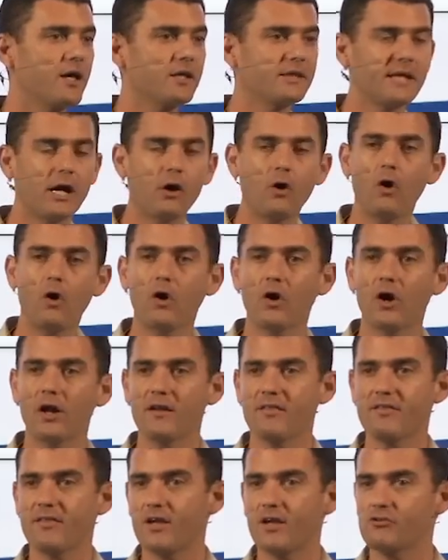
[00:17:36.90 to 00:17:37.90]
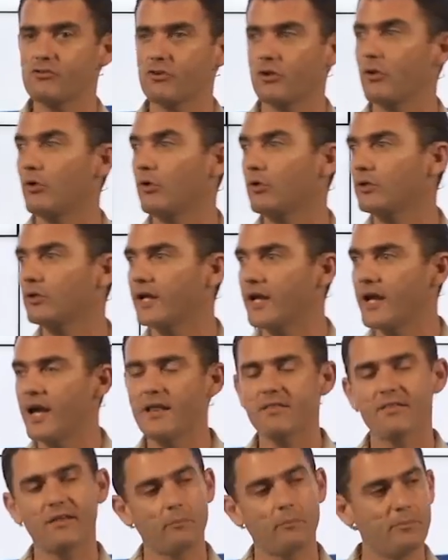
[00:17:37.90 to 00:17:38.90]
terror organization who their
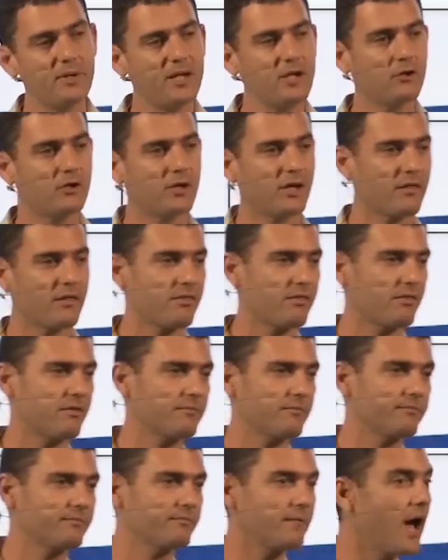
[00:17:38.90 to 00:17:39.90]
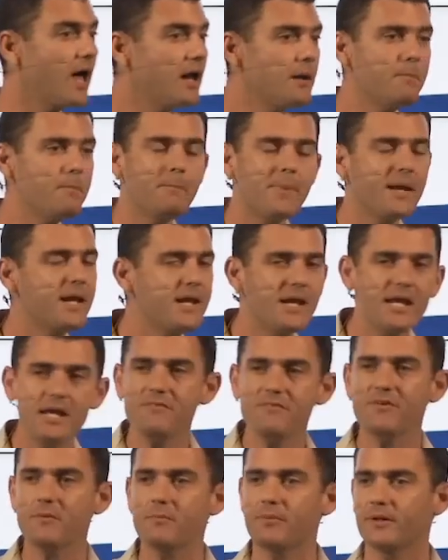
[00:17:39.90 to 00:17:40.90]
heads are billionaires.
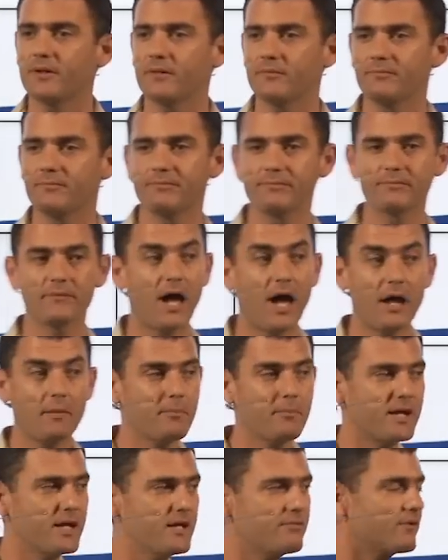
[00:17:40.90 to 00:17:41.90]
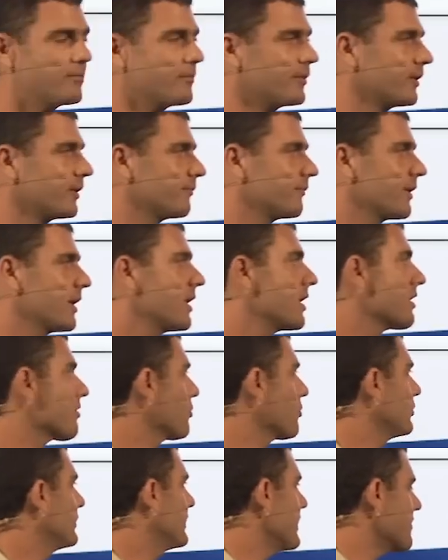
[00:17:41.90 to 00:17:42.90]
Unbelievable. Unbelievable.
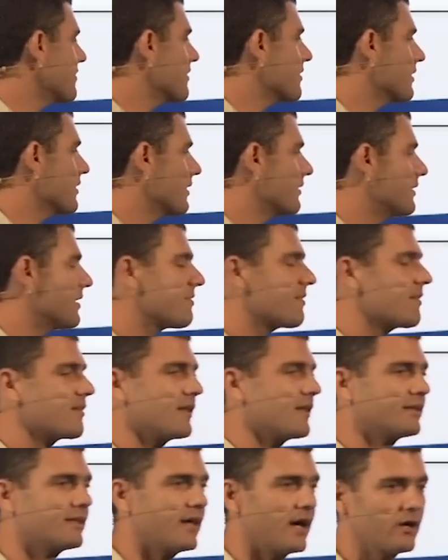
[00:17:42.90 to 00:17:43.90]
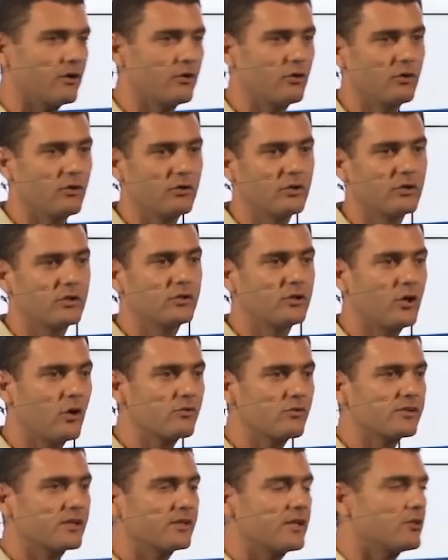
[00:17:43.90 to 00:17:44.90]
So this is the tango.
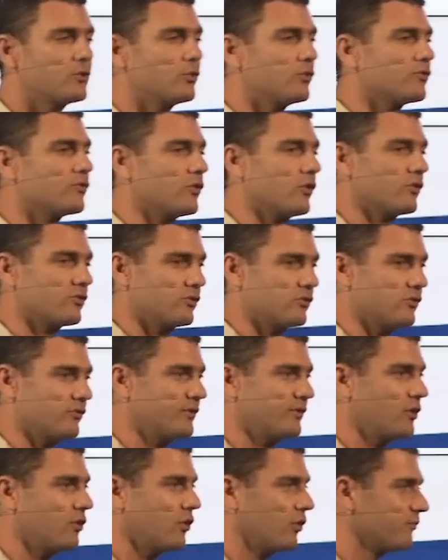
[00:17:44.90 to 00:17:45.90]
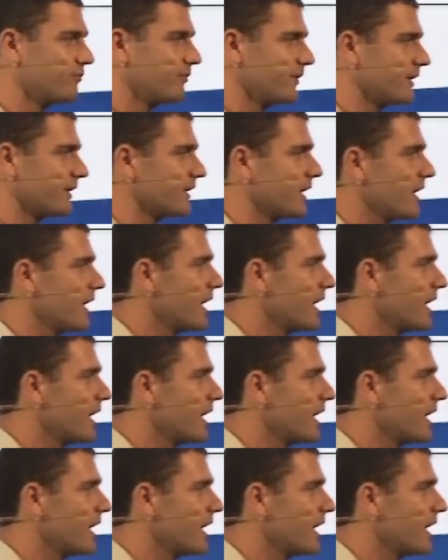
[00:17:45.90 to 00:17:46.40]
Those are the two sources of the conflict.